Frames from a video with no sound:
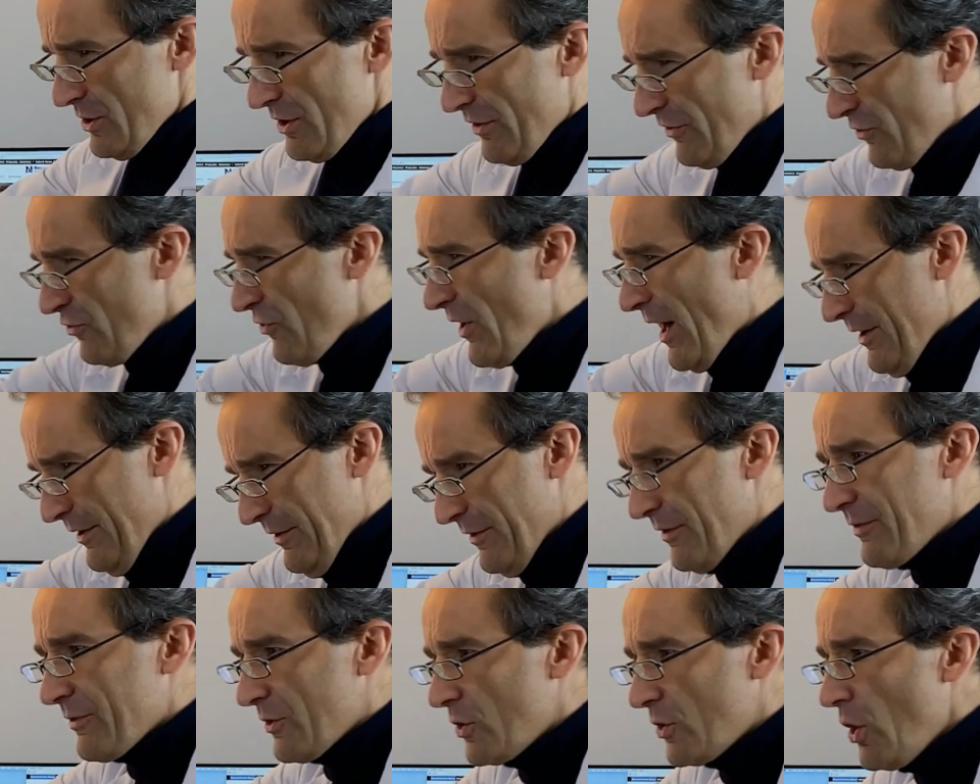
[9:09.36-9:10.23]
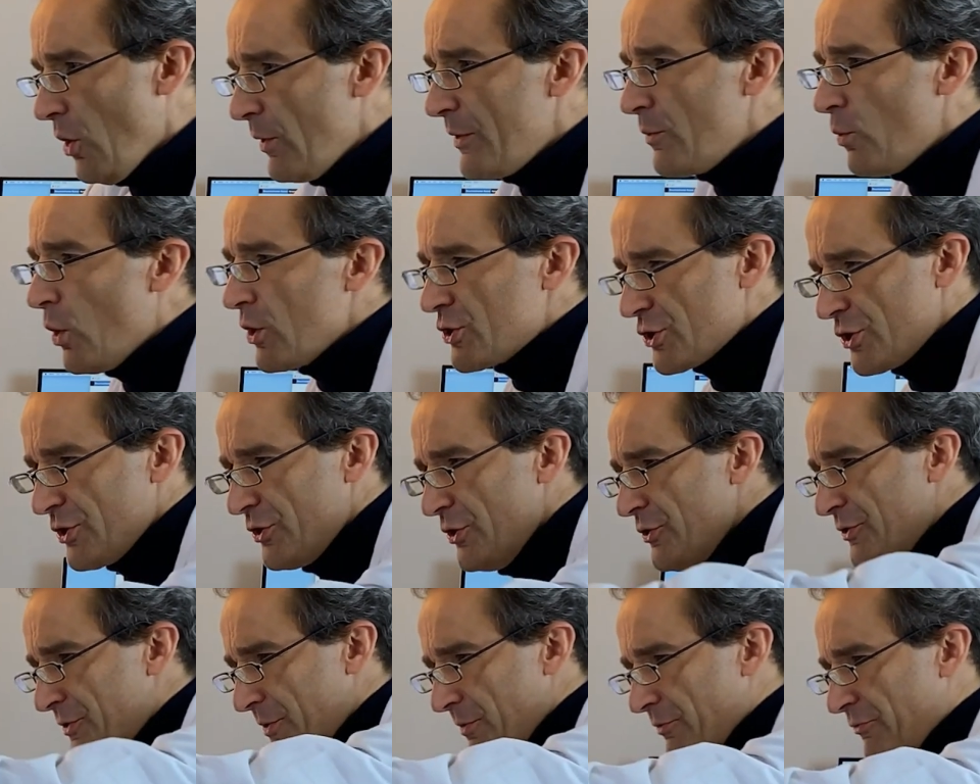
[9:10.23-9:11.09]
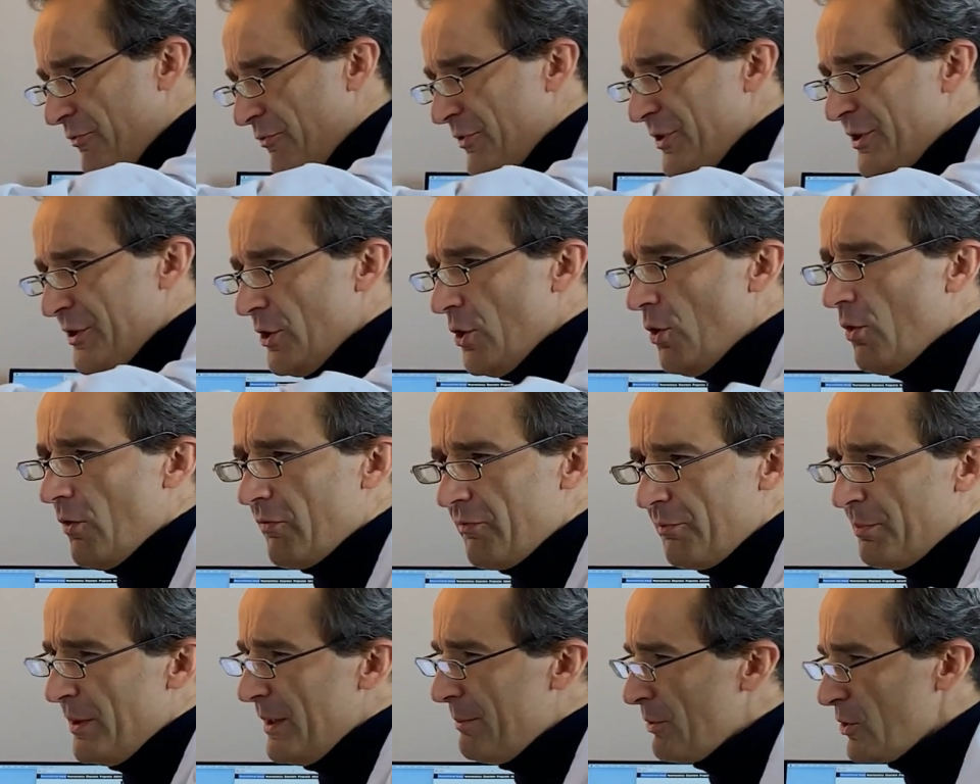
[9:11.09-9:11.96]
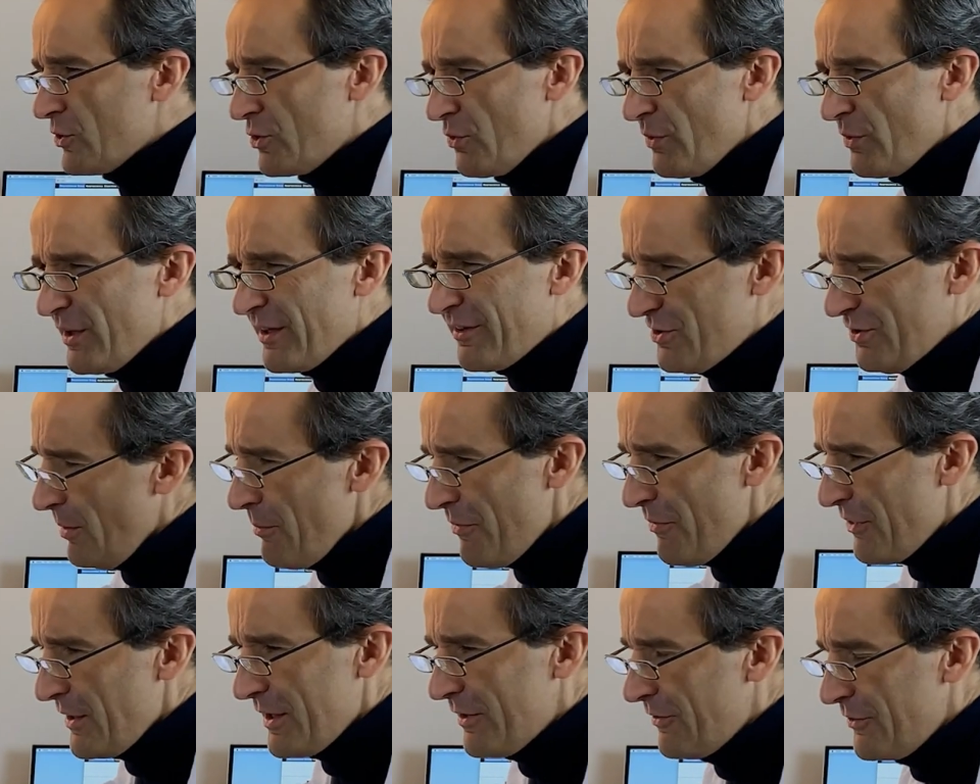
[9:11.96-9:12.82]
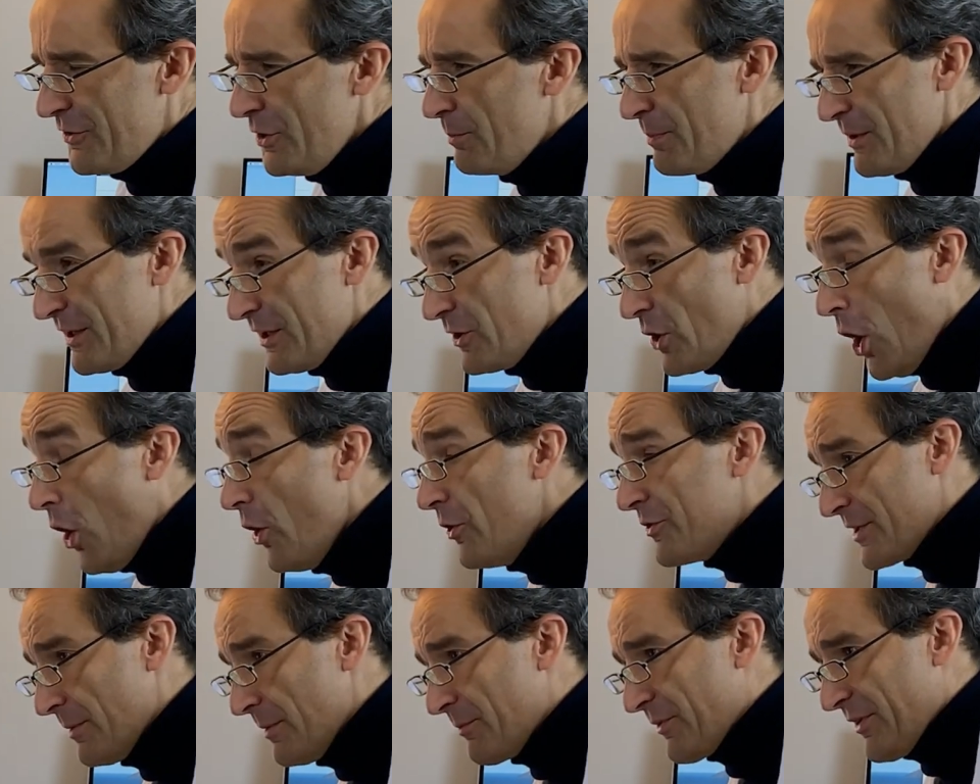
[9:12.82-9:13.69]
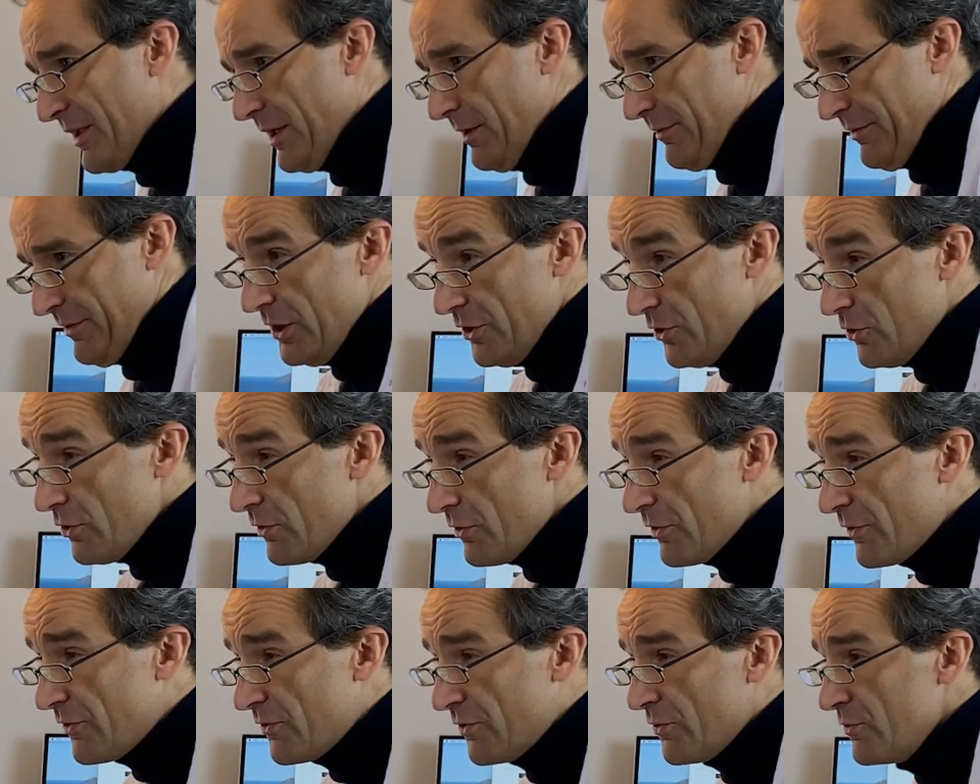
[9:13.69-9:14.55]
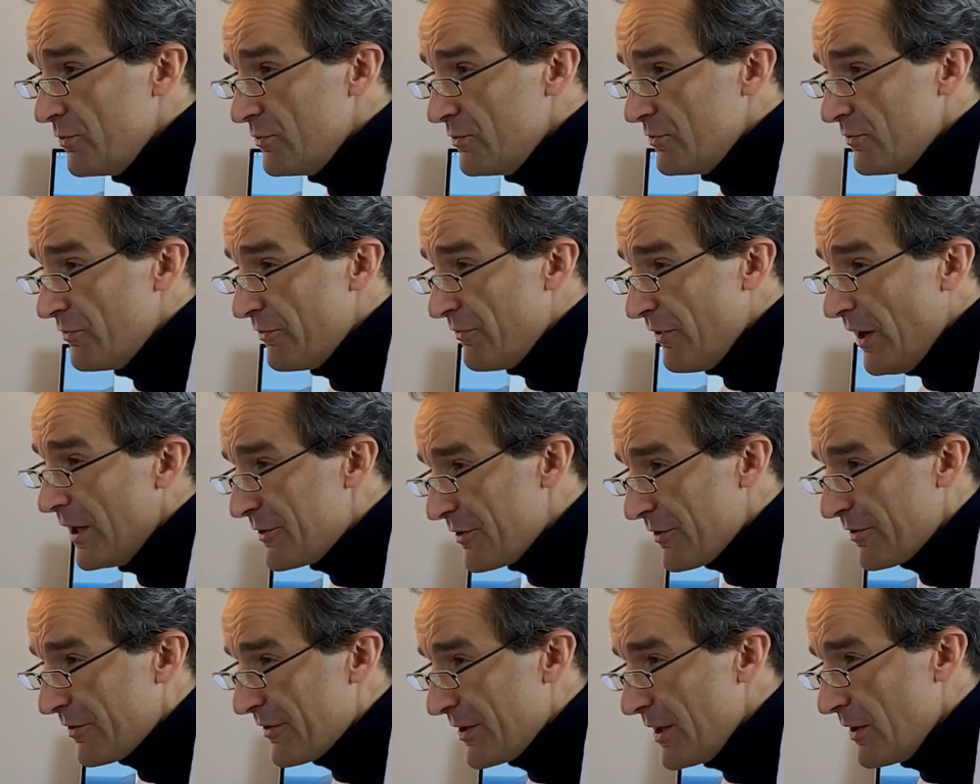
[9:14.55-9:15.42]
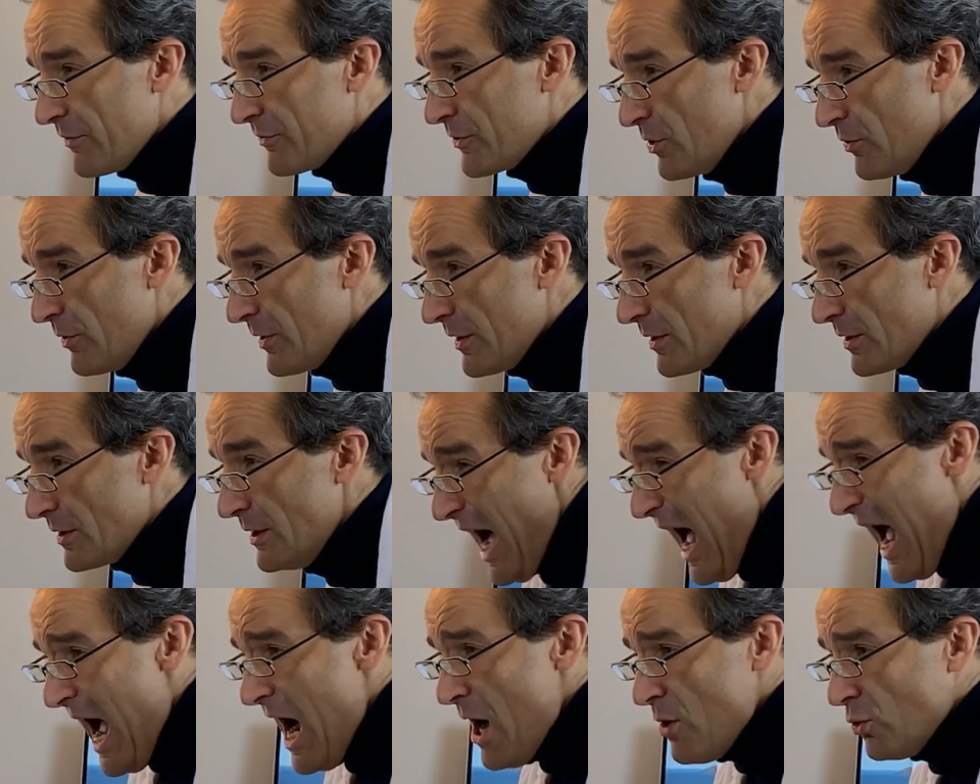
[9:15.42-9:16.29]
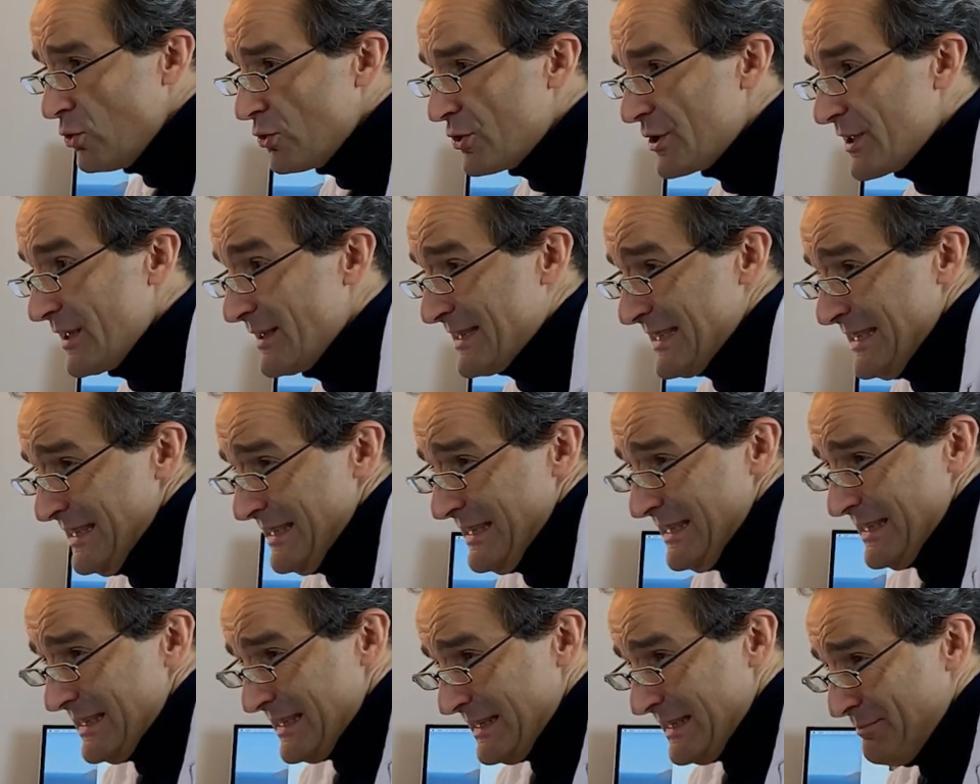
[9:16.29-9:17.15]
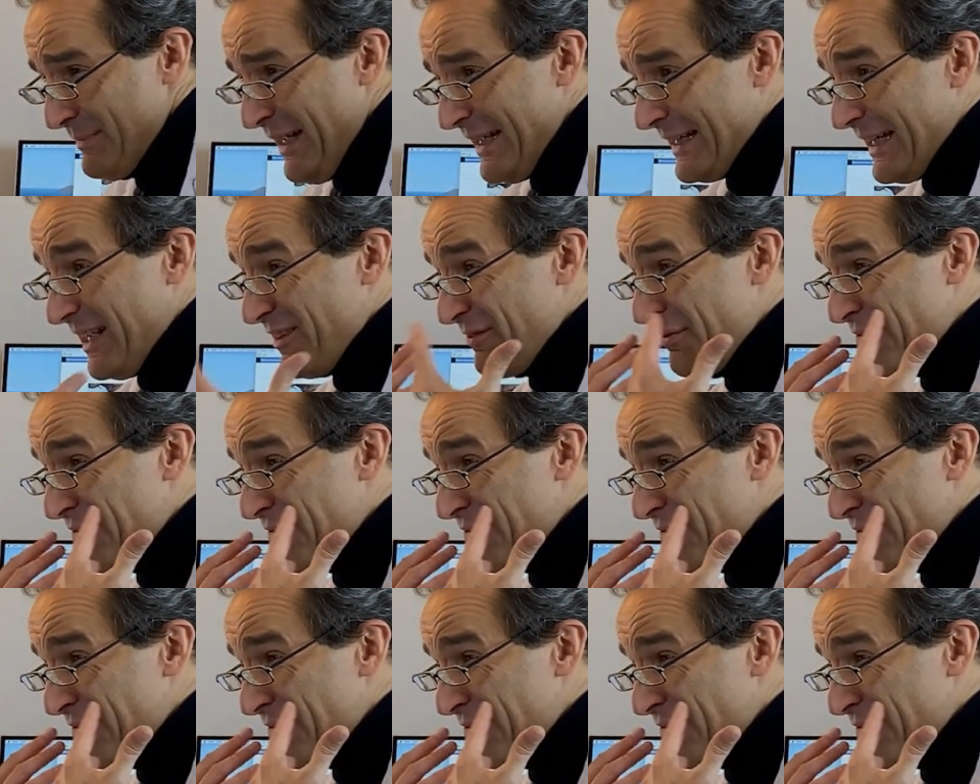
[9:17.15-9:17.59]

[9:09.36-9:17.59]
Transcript: just try it. Go and watch a YouTube video of people doing something stupid and hurt themselves. You'll soon find yourself going, ouch, and making